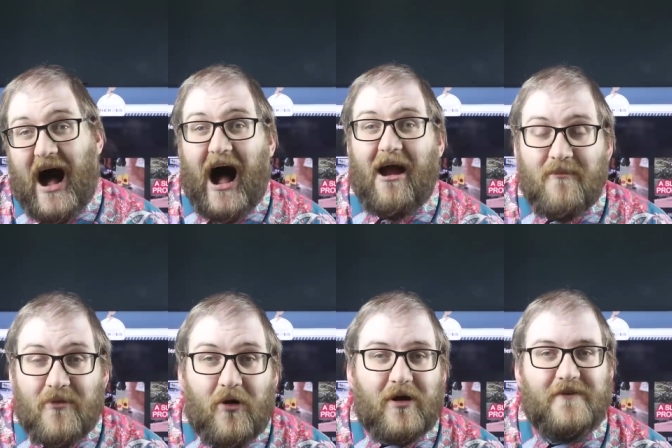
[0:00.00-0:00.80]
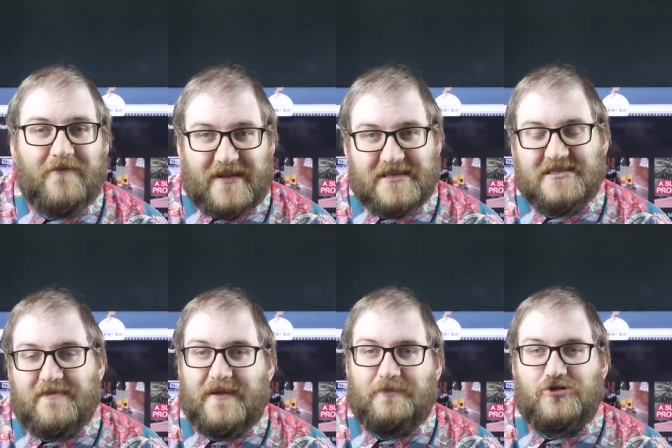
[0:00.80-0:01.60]
I'm not convinced that
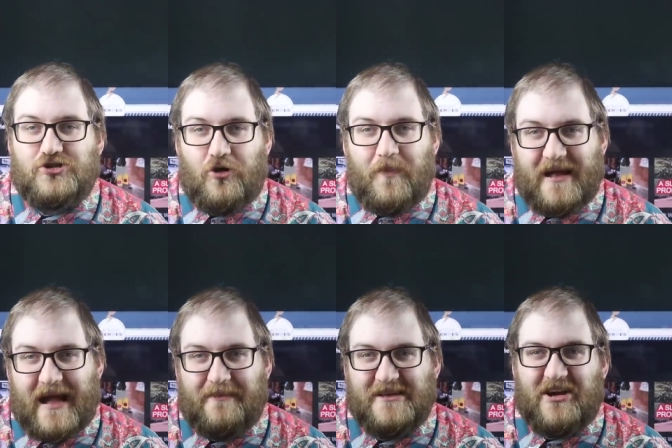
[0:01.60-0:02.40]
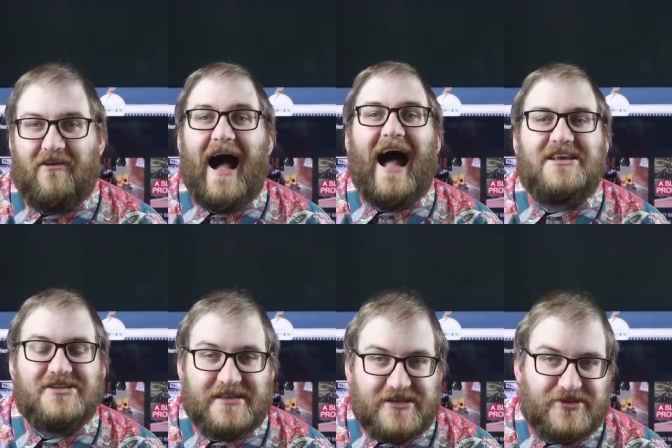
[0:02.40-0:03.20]
people's shopping habits are
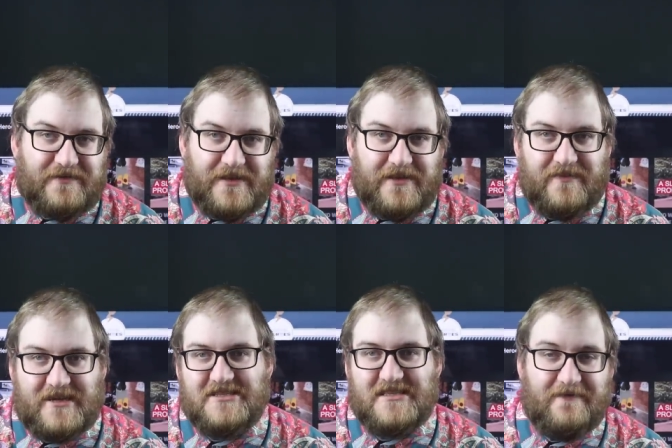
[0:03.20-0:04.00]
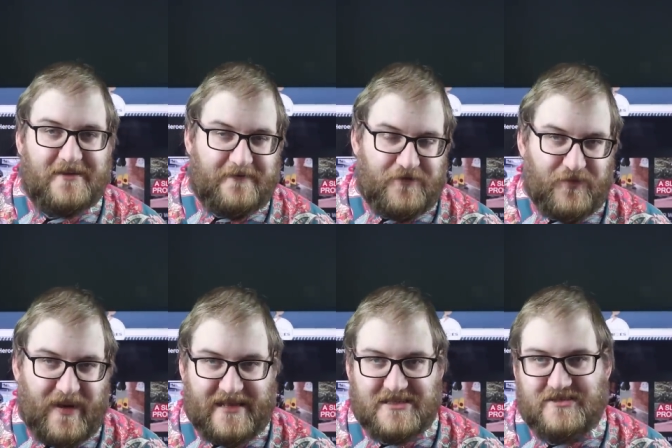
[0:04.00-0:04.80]
actually driven by saving a few
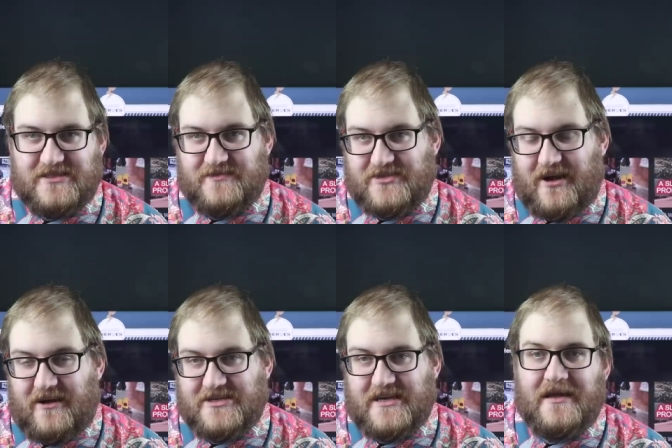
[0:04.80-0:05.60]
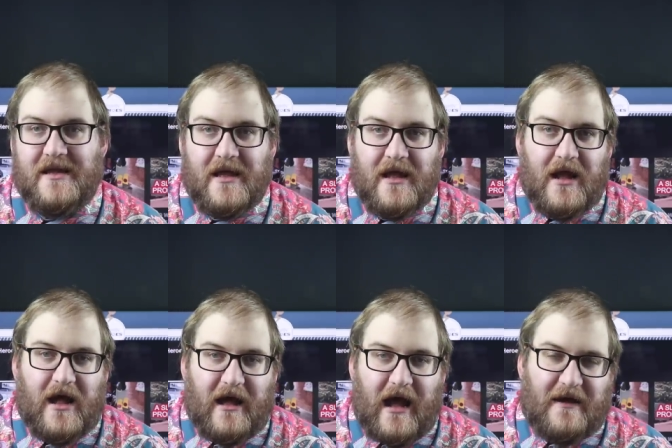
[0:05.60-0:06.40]
pence on some charging.
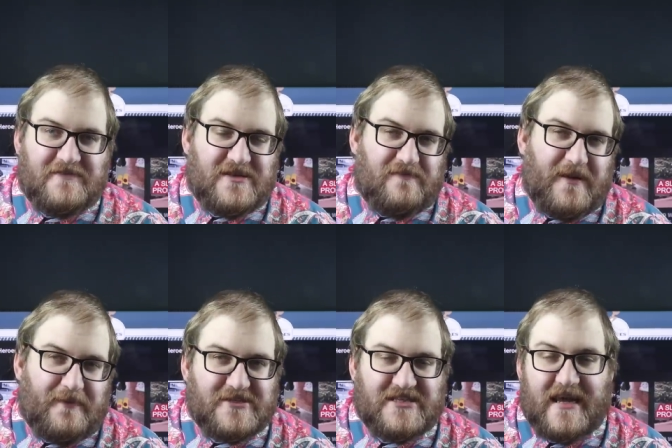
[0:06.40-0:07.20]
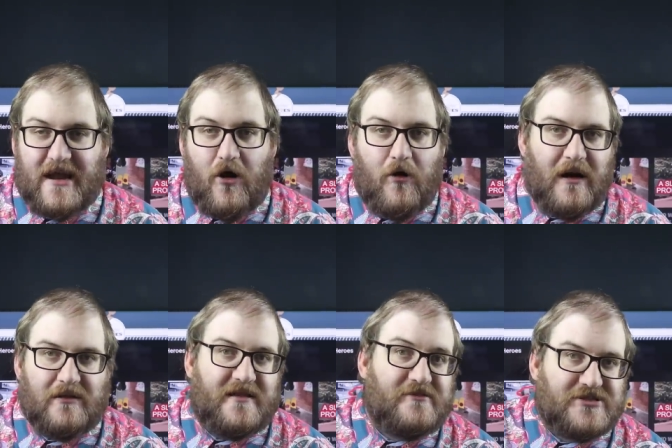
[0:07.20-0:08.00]
I've seen people saying, oh, well,
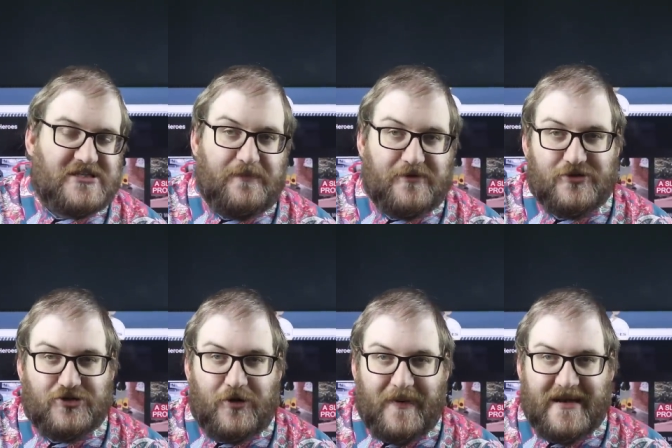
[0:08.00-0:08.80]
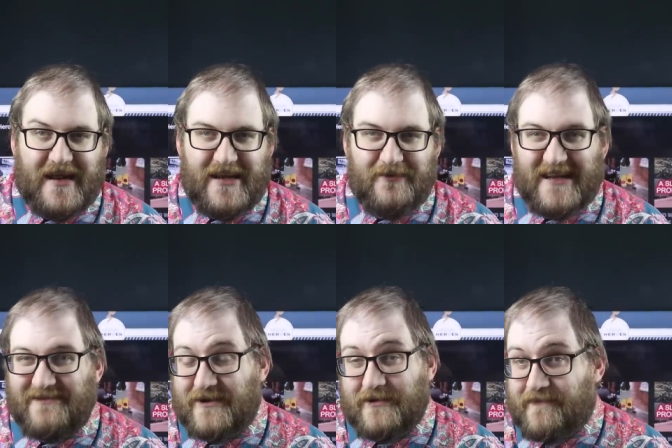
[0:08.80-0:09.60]
Lidl's cheaper to shop in anyway.
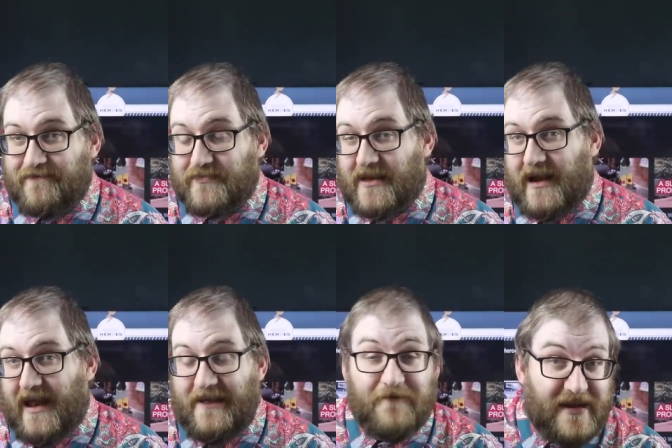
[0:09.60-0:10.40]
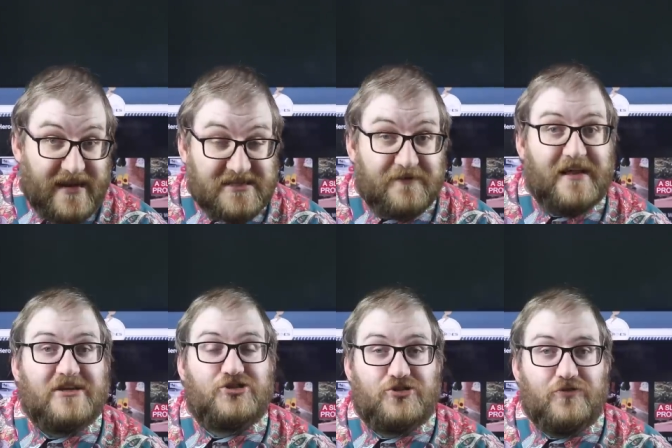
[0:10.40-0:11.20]
Well, if it is, if
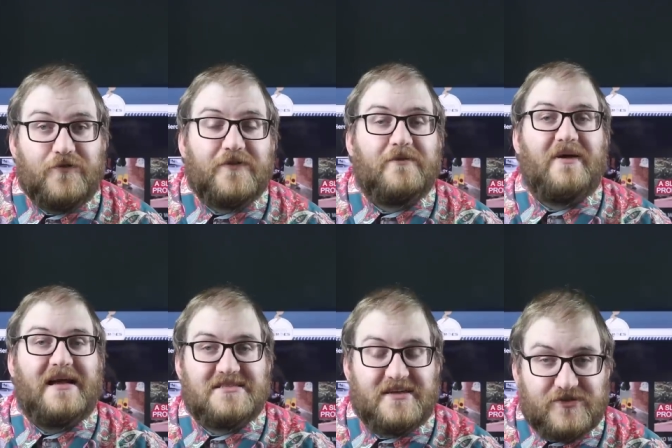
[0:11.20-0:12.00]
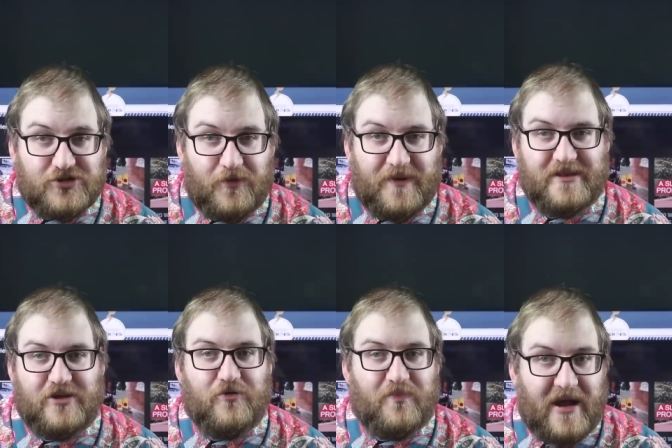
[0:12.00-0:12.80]
that's true for the basket of shopping that
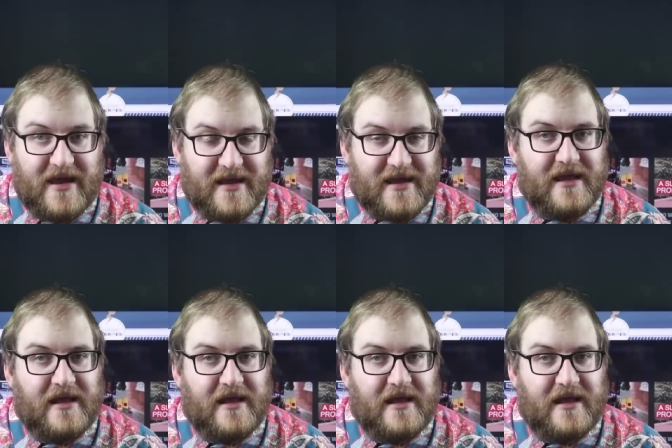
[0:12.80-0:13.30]
you're buying,